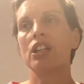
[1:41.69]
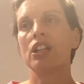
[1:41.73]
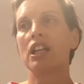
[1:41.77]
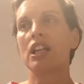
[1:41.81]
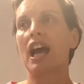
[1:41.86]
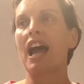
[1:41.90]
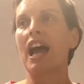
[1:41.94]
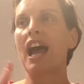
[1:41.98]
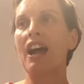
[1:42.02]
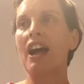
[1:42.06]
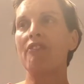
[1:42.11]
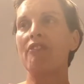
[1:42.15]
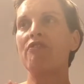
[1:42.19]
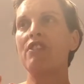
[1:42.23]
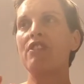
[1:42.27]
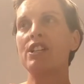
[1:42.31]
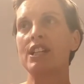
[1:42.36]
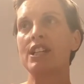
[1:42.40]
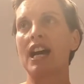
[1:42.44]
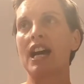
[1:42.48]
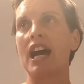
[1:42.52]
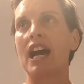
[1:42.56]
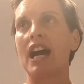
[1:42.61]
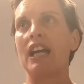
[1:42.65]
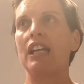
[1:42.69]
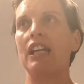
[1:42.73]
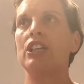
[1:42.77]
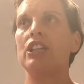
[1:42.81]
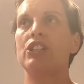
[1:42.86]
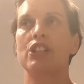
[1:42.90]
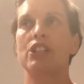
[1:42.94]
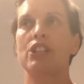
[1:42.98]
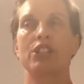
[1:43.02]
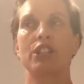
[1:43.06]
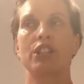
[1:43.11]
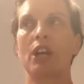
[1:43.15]
Like every day,
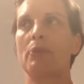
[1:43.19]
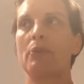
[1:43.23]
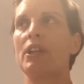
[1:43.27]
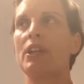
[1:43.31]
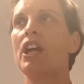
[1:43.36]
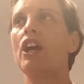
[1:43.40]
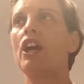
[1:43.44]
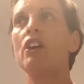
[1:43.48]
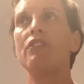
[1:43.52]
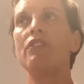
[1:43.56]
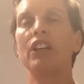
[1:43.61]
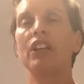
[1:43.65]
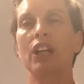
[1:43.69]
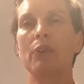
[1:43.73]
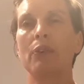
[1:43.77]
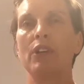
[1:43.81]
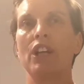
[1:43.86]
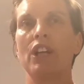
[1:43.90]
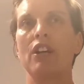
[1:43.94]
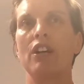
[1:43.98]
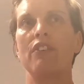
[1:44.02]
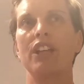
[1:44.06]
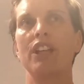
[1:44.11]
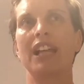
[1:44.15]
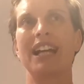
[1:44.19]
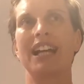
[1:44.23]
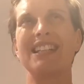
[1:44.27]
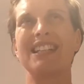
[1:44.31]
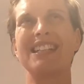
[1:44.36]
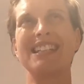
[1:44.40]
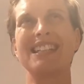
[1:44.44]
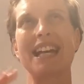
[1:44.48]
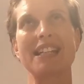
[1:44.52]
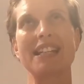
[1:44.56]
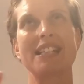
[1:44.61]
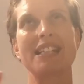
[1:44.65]
just going over. Like
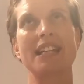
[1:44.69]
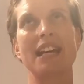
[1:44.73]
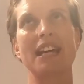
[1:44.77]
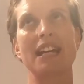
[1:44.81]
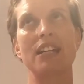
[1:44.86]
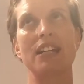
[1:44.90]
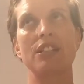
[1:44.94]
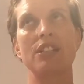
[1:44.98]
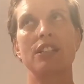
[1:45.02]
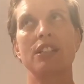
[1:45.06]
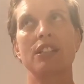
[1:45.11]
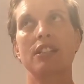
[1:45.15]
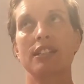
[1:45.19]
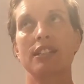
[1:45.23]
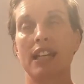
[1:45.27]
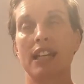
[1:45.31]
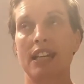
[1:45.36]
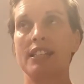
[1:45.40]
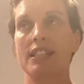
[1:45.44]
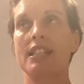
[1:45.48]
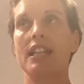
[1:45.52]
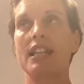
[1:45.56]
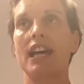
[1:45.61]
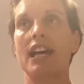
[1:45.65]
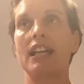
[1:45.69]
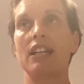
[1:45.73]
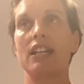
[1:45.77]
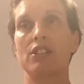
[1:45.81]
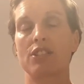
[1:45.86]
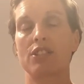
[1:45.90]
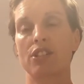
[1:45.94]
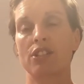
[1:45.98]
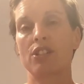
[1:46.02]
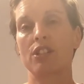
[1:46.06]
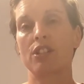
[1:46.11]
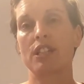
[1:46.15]
Saturday and
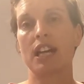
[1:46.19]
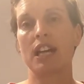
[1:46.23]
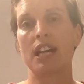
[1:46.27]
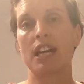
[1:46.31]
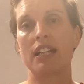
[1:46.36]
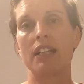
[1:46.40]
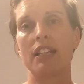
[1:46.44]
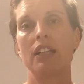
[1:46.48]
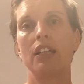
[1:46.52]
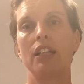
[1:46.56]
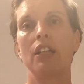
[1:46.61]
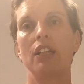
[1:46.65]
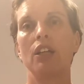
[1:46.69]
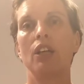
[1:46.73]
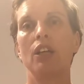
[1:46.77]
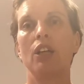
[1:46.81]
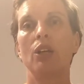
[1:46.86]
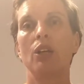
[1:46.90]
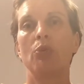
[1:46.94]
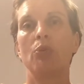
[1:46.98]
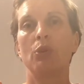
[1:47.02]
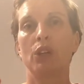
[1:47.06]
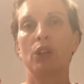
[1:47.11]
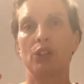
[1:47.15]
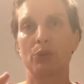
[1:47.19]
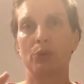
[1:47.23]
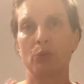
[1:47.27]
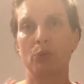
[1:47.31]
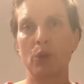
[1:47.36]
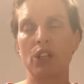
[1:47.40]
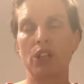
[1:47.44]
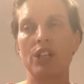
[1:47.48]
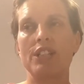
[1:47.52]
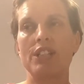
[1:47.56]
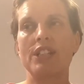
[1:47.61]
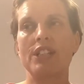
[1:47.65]
Sunday were the
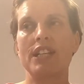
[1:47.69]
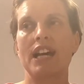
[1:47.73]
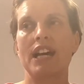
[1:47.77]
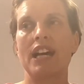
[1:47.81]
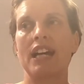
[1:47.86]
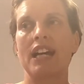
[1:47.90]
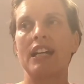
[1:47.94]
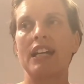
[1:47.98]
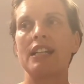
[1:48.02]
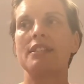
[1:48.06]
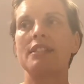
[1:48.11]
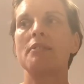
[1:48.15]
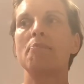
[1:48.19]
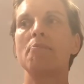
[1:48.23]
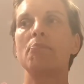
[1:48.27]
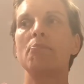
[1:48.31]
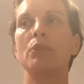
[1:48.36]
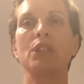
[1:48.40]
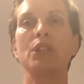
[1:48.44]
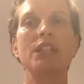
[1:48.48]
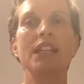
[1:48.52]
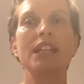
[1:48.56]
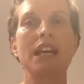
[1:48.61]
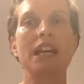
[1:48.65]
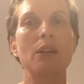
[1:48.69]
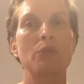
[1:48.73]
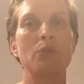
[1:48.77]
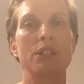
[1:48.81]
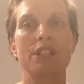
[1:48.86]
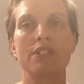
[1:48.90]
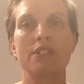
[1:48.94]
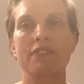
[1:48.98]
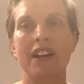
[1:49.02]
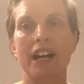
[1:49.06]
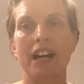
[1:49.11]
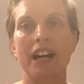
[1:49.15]
worst days. Monday
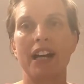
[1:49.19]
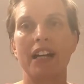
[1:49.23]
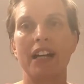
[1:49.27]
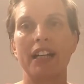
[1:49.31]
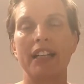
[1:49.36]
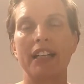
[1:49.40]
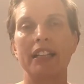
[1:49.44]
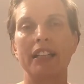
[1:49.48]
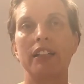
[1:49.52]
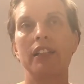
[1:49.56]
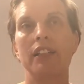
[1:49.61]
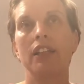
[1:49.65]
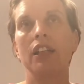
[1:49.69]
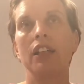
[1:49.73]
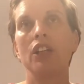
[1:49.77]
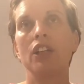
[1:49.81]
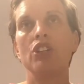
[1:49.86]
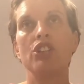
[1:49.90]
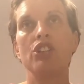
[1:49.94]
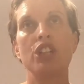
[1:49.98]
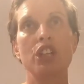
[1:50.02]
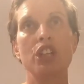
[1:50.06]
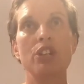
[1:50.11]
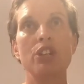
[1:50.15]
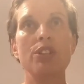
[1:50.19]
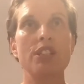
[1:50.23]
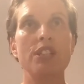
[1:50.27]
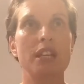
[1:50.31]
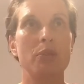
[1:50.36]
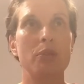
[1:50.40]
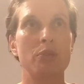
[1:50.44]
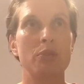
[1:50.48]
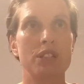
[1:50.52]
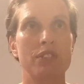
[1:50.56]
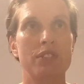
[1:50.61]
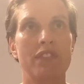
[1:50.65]
was fine.
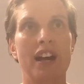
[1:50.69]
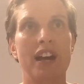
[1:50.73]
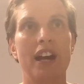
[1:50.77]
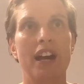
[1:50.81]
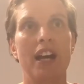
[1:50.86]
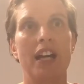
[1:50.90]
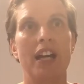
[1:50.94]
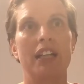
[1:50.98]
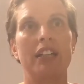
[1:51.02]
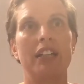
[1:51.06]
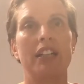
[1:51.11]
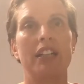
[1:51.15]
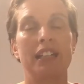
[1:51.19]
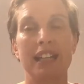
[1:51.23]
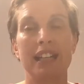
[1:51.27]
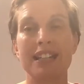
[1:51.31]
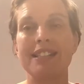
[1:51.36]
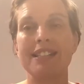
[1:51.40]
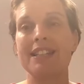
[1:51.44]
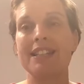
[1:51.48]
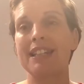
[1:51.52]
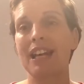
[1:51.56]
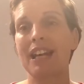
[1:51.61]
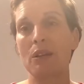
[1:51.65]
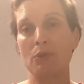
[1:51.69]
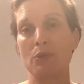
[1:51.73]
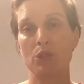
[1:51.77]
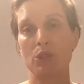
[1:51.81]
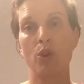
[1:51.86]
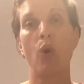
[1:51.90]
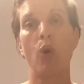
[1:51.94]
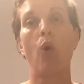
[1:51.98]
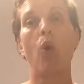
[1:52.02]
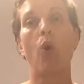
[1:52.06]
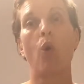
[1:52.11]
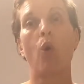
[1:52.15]
Tuesday was fine. Yesterday was
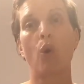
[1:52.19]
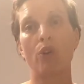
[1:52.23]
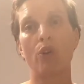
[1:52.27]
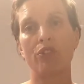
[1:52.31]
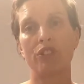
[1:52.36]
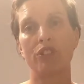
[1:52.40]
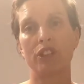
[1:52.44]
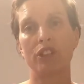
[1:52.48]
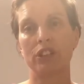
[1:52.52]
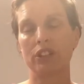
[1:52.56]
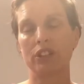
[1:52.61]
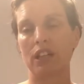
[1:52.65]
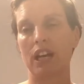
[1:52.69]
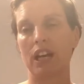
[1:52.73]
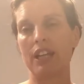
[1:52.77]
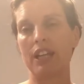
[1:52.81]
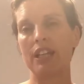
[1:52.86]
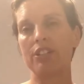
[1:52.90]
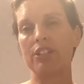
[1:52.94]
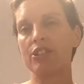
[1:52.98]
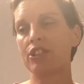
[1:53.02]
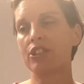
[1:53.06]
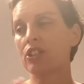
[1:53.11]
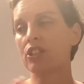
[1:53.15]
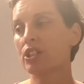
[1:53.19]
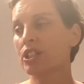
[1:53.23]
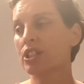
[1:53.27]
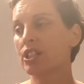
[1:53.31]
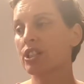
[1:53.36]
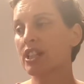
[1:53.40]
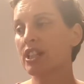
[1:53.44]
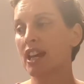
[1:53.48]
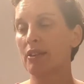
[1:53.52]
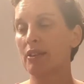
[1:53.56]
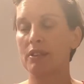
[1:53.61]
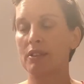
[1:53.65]
awful, and it's just
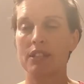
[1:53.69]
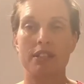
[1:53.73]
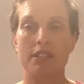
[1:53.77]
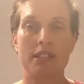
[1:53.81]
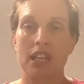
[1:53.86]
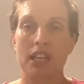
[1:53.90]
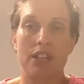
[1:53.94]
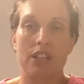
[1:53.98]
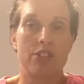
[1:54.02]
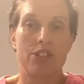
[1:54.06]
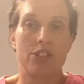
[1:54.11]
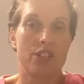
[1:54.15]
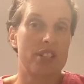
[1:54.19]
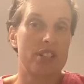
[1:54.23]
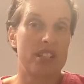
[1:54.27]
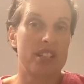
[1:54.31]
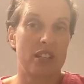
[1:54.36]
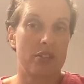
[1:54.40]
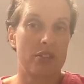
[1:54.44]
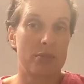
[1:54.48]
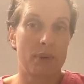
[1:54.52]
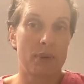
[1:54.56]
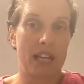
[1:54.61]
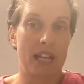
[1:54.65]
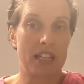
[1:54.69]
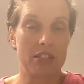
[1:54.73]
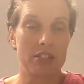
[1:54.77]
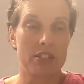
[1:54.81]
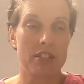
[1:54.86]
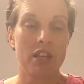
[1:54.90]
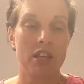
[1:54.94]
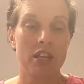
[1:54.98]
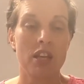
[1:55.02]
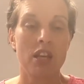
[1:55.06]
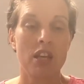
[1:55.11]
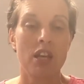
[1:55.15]
tipped the
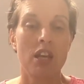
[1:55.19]
balance.